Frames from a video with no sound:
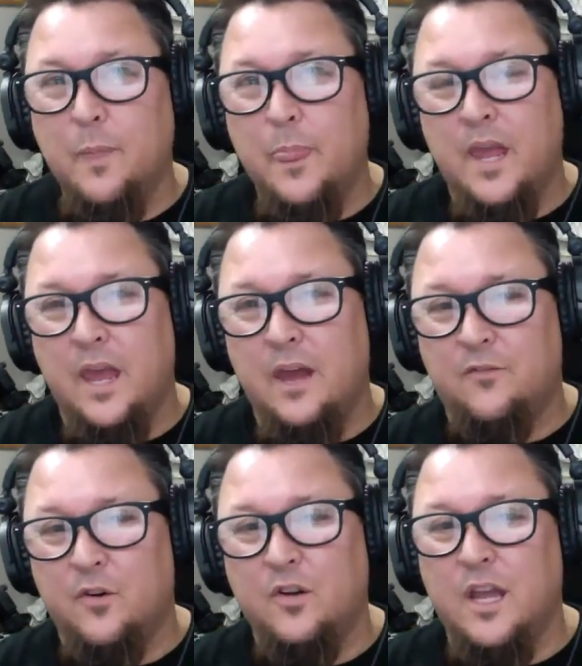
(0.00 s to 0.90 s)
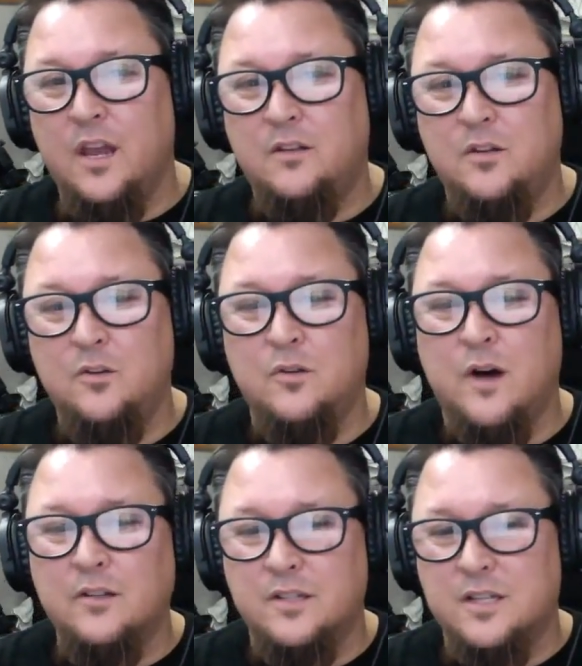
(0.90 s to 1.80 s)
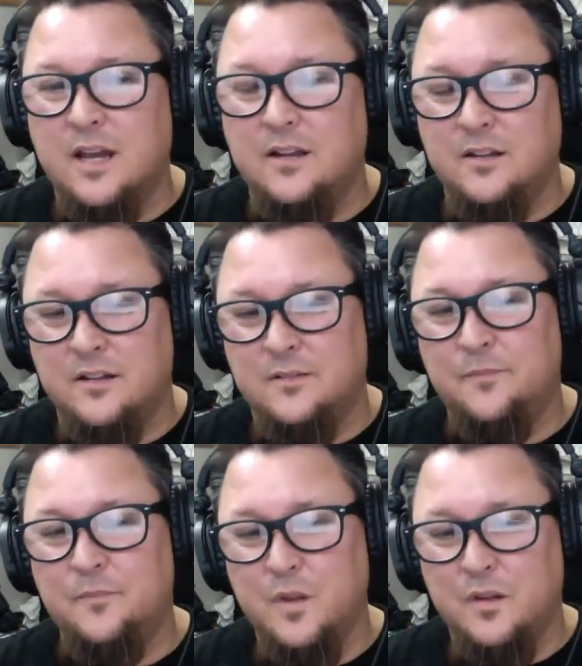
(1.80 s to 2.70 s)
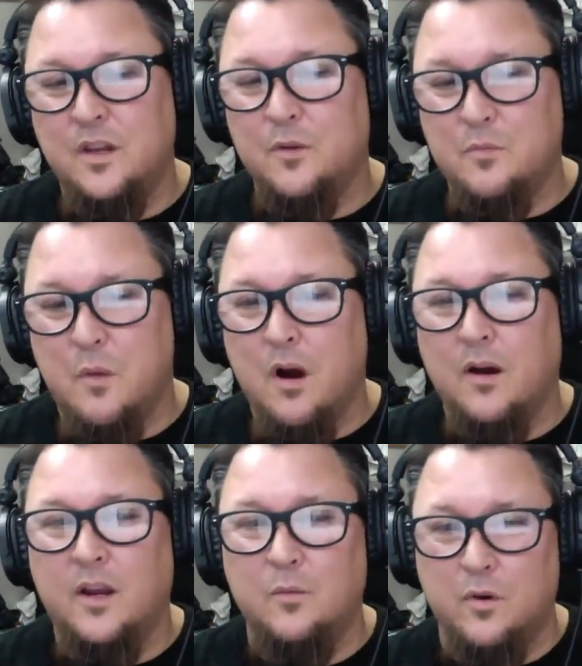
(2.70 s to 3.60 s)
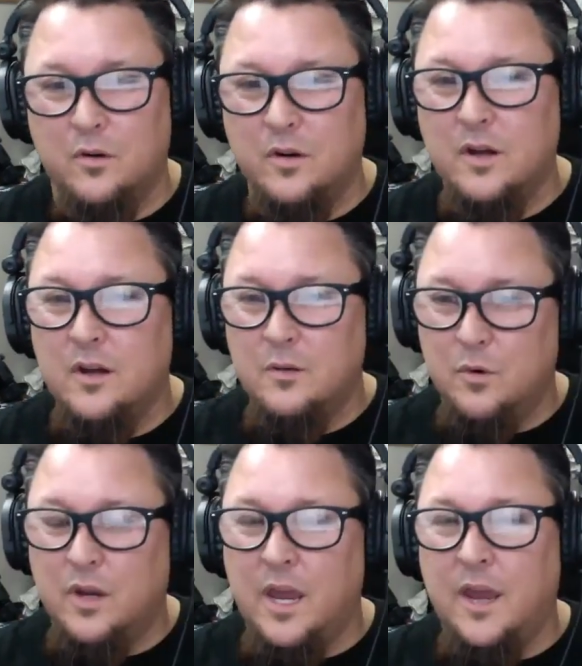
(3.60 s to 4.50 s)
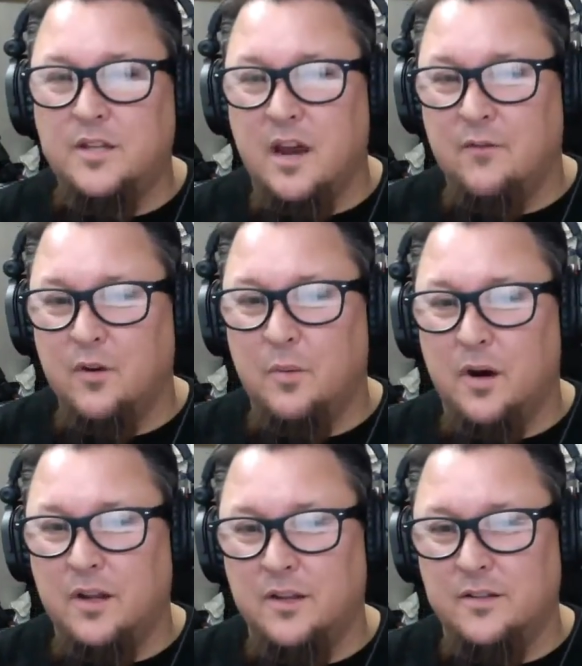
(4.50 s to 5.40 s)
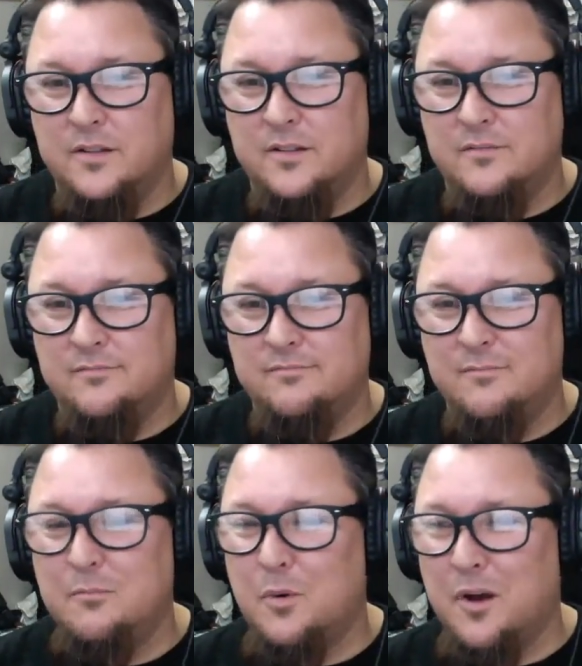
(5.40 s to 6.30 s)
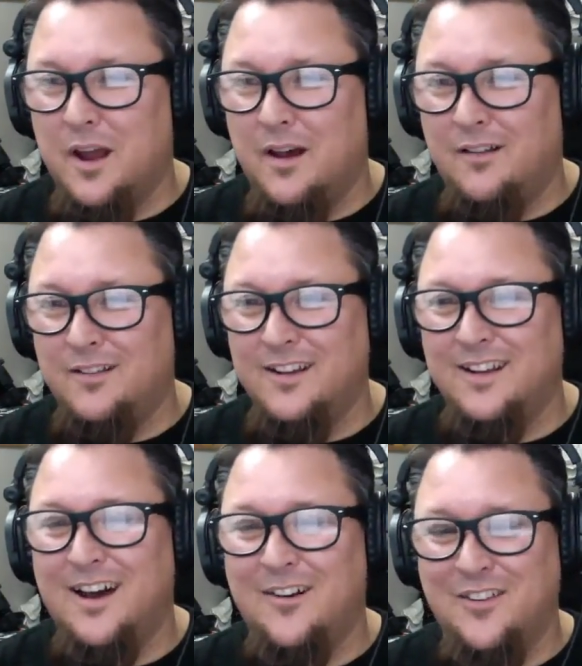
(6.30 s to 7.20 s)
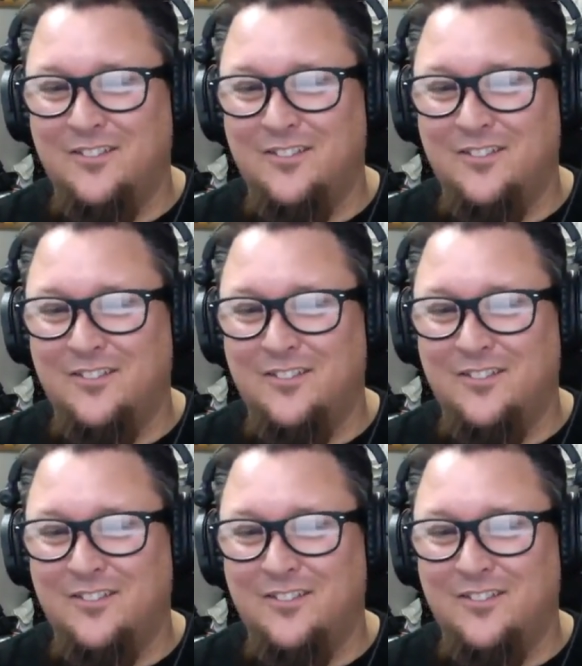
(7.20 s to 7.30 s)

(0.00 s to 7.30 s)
And for day 2, I'll just kind of get with Mark and we'll gauge everybody's morale and how they